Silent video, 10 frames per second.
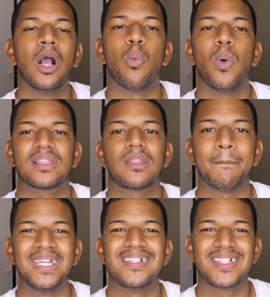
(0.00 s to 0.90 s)
what the
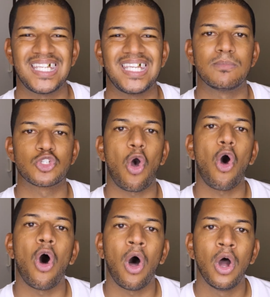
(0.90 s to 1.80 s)
big teams
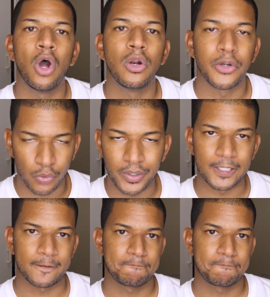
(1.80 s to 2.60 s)
are doing.